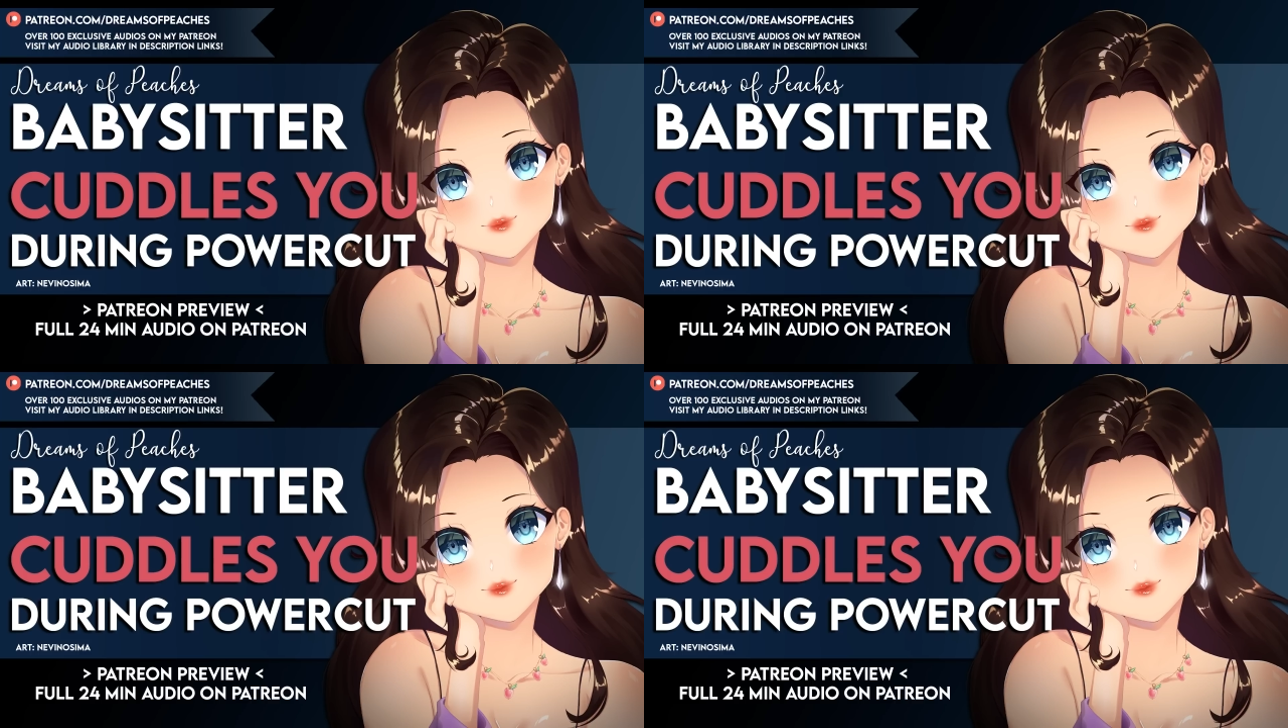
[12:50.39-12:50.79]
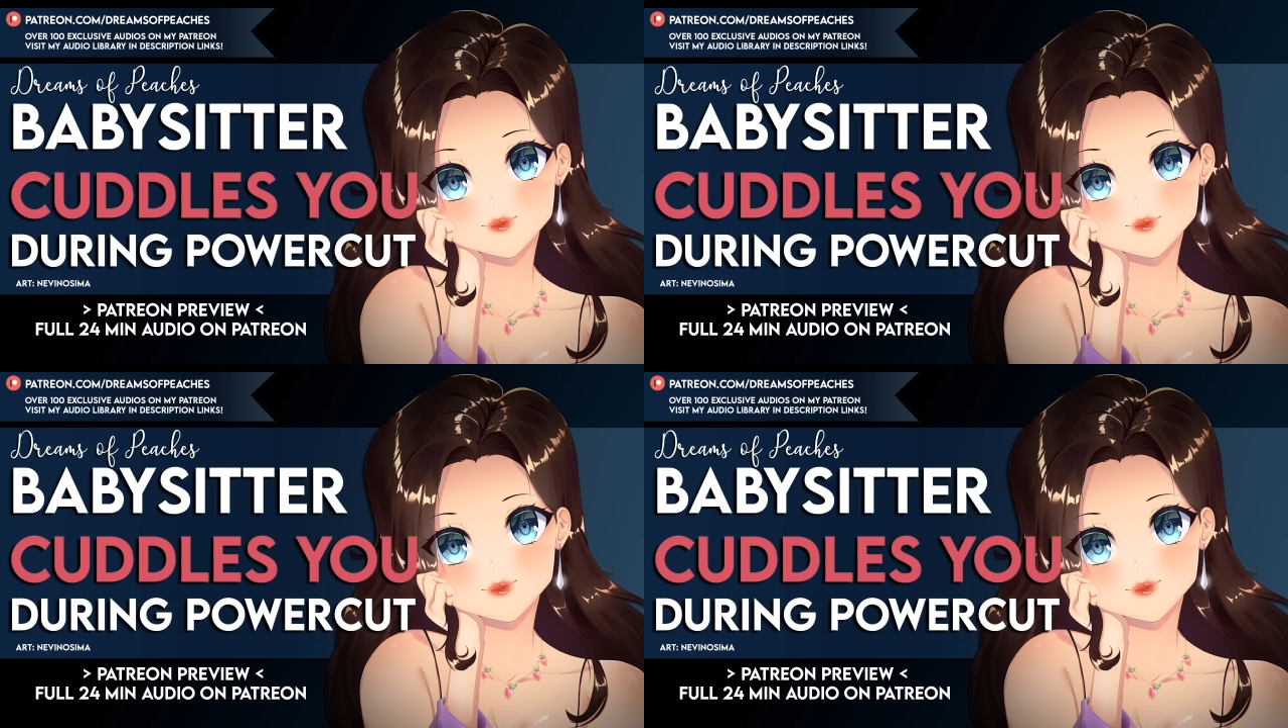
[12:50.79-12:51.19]

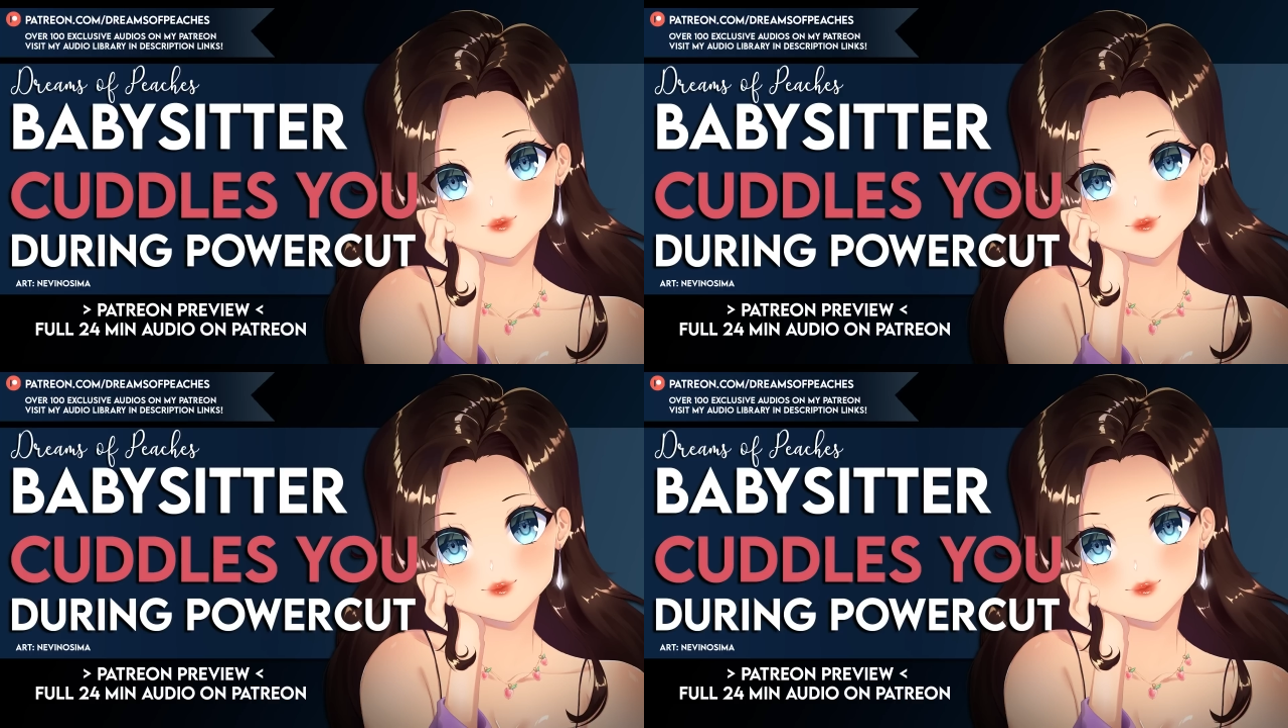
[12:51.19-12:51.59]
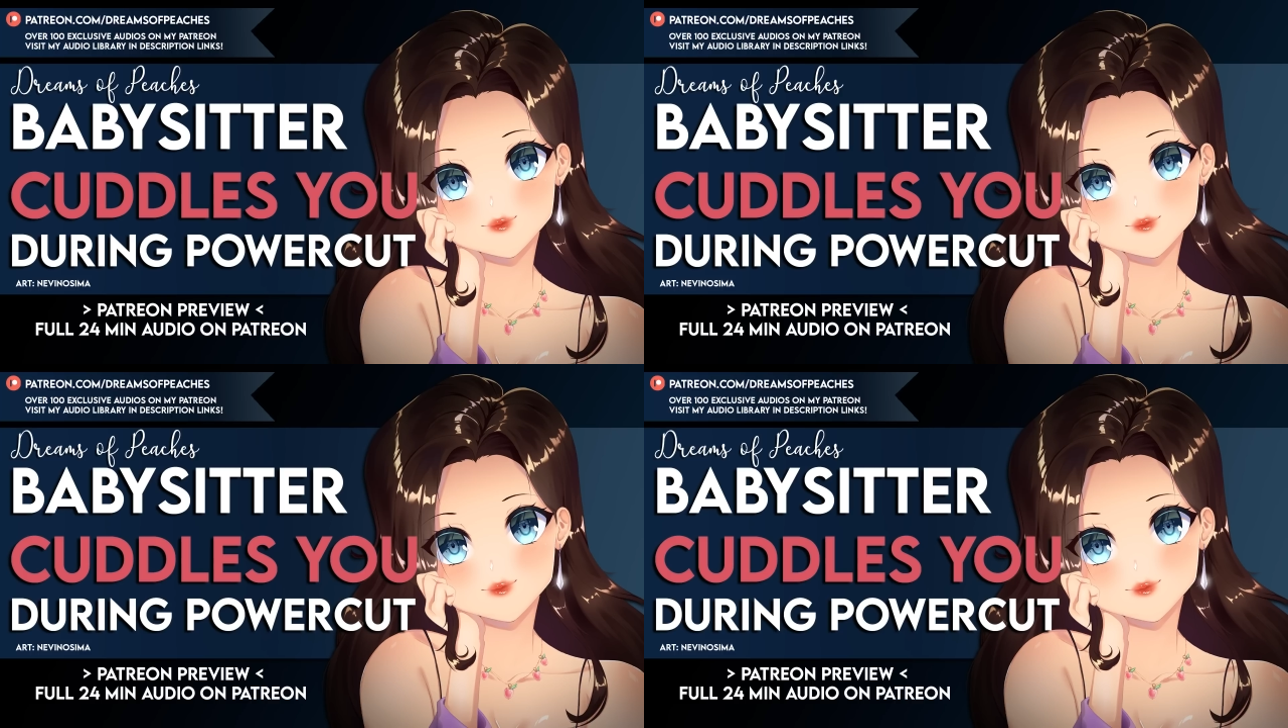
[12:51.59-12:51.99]
and
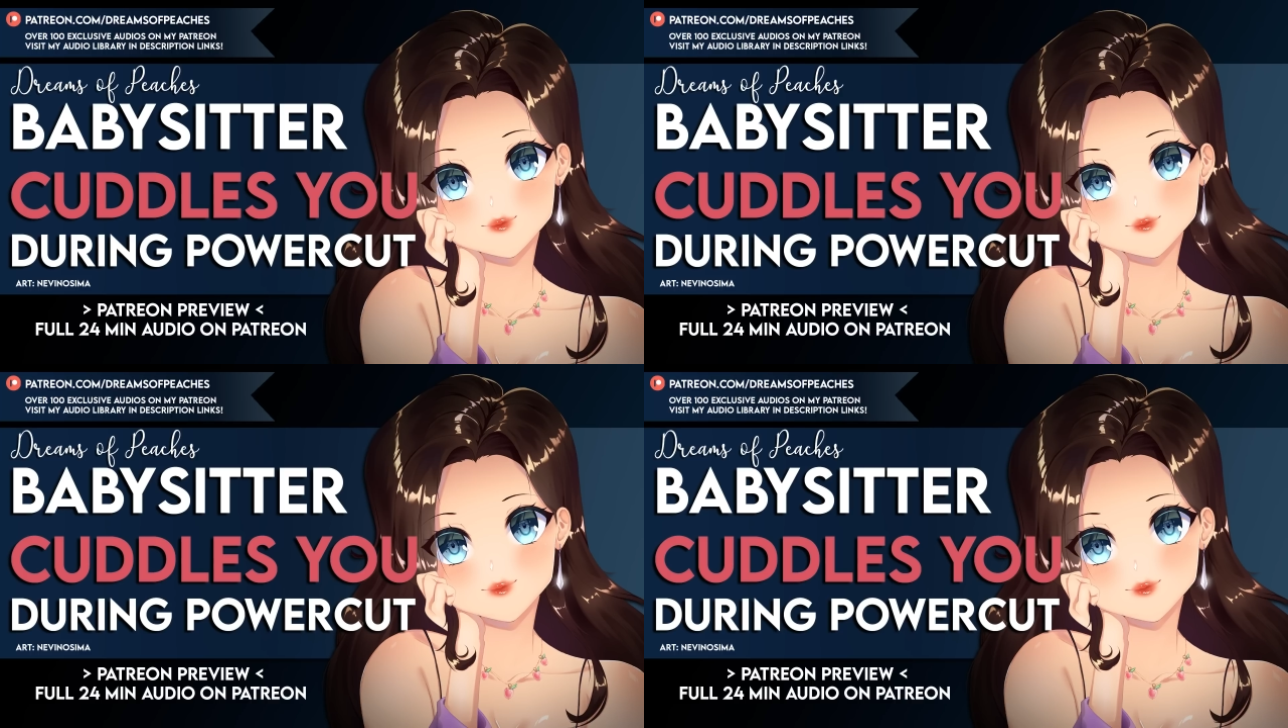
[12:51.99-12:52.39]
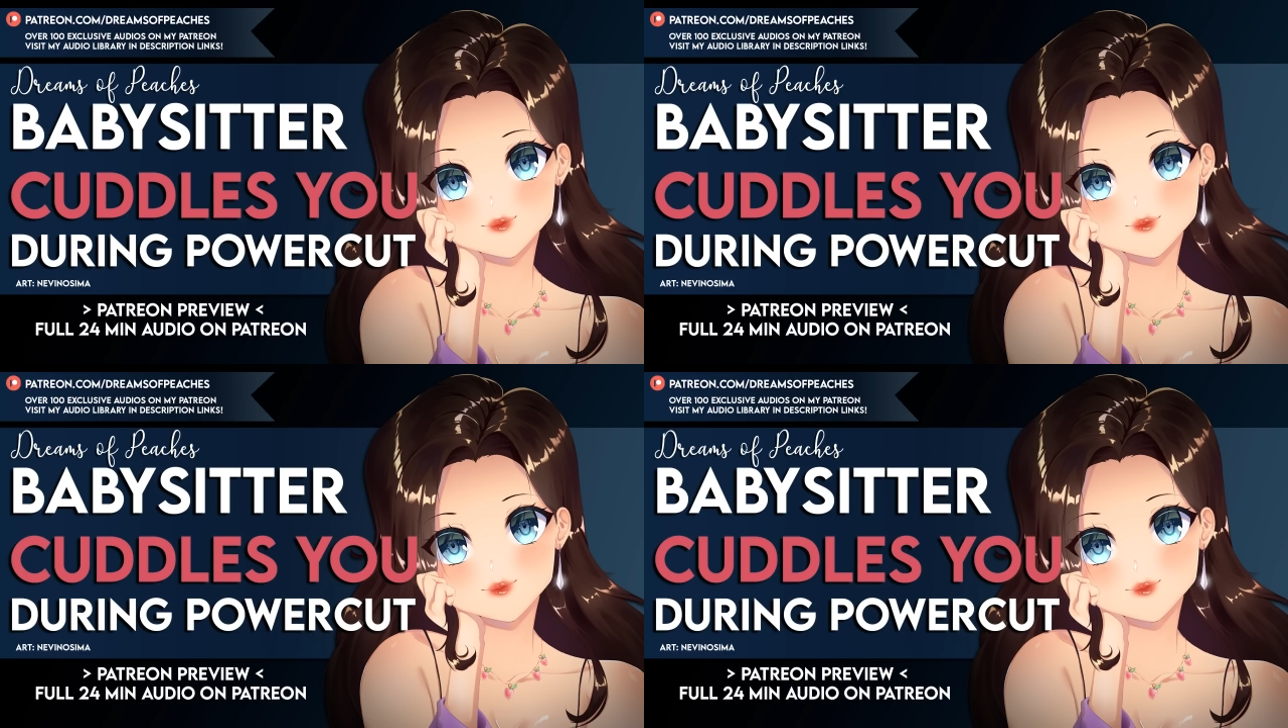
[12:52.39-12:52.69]
keep you safe.